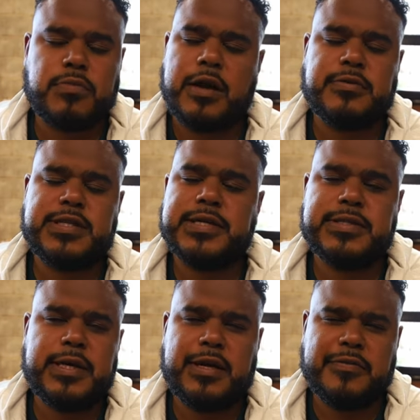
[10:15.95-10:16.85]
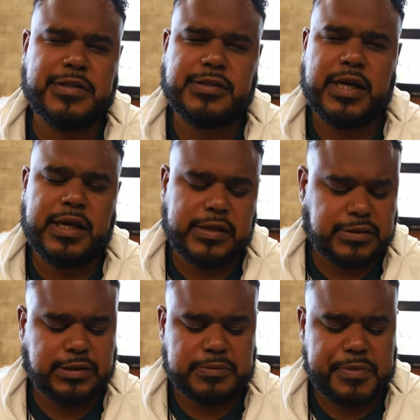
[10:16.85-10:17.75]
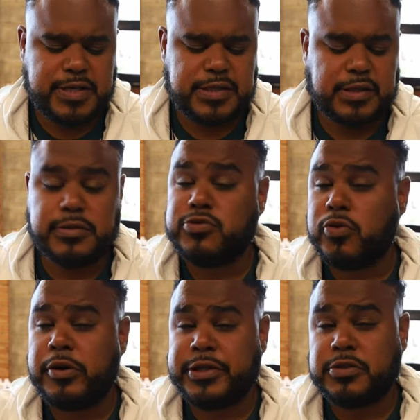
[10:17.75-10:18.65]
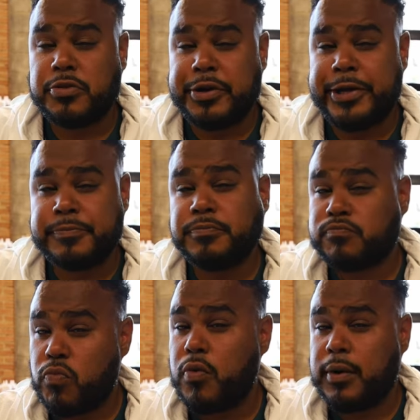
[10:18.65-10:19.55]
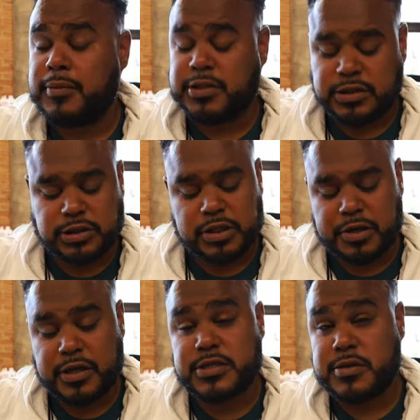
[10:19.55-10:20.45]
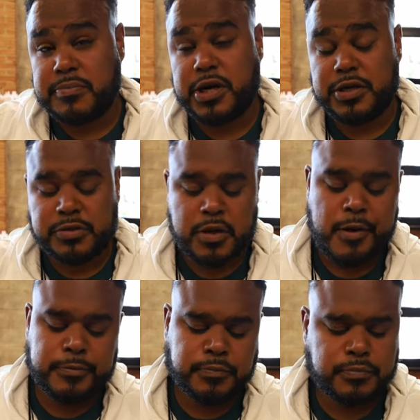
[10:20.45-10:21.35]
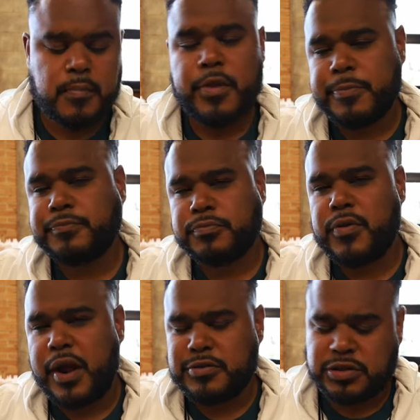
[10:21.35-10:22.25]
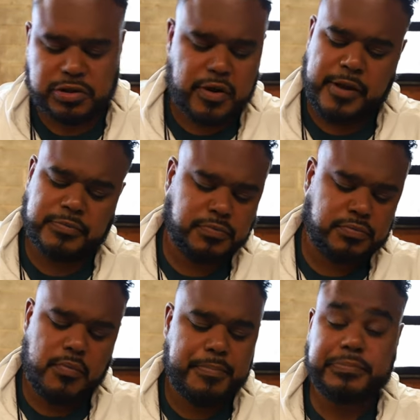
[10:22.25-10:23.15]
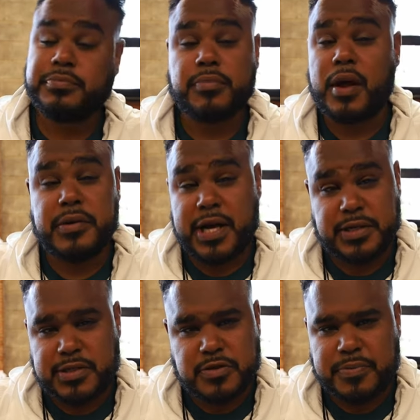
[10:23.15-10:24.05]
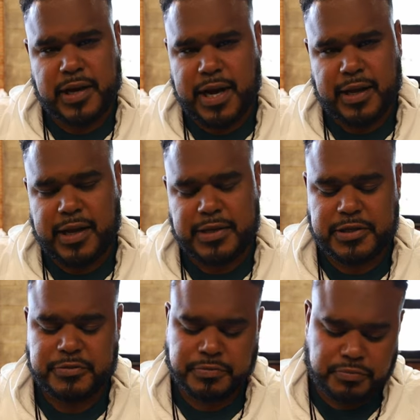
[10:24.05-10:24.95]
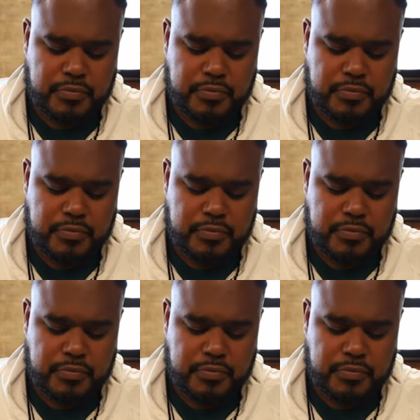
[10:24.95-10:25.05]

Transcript: I don't taste a hint of anything else, just basically corn and cream, a little bit of sugar and some butter. We're straight. Not a super highlight though.